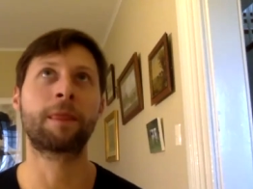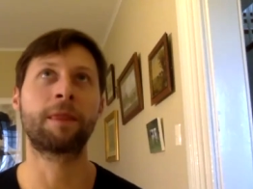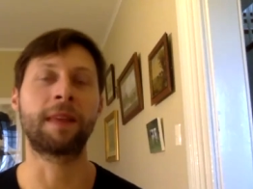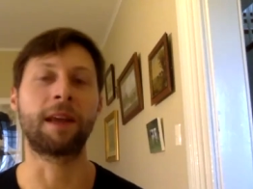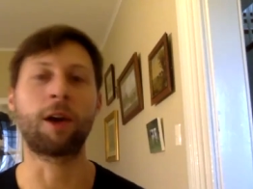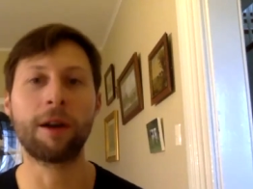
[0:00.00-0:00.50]

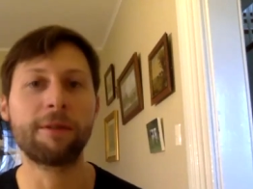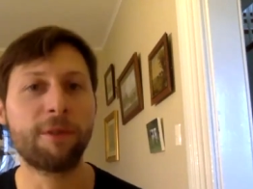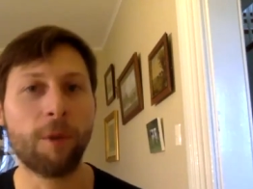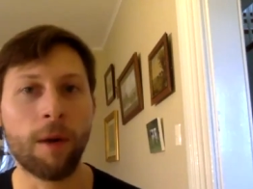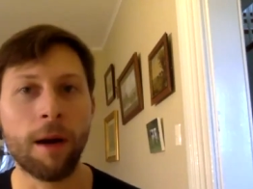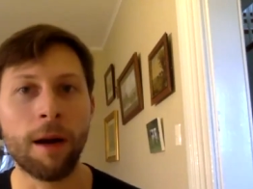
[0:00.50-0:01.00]
the art
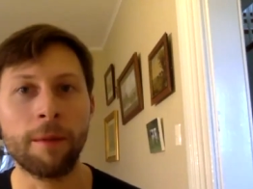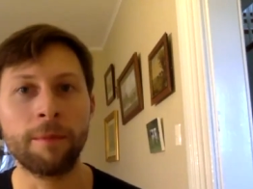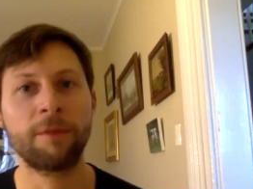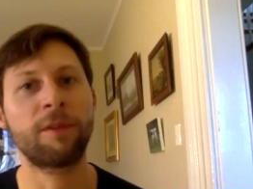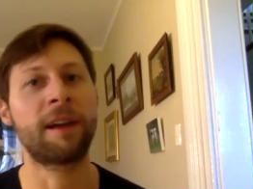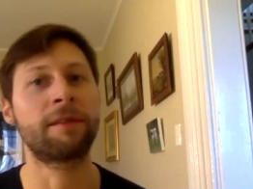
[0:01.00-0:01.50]

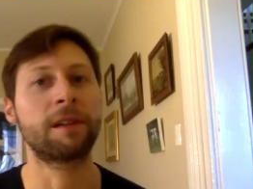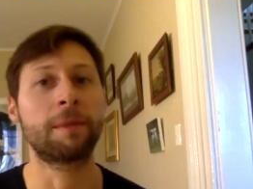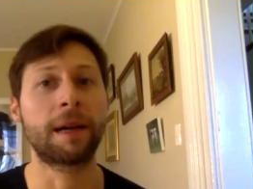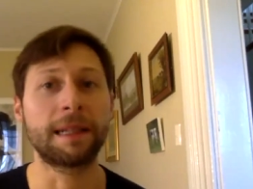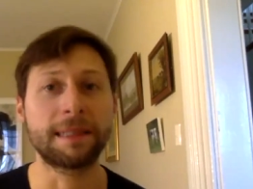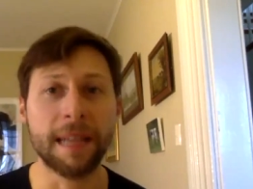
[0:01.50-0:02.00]
form, for
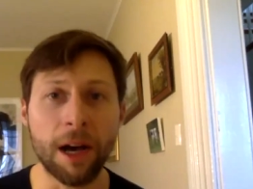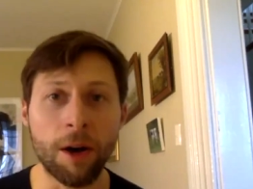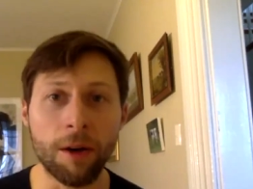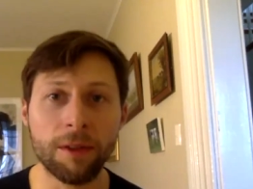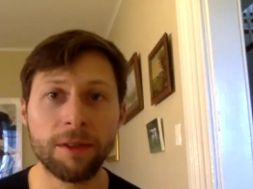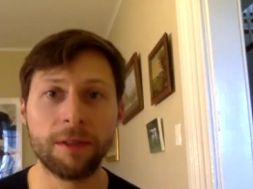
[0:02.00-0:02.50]
everybody's
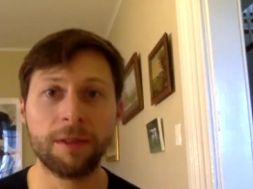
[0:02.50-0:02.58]
health.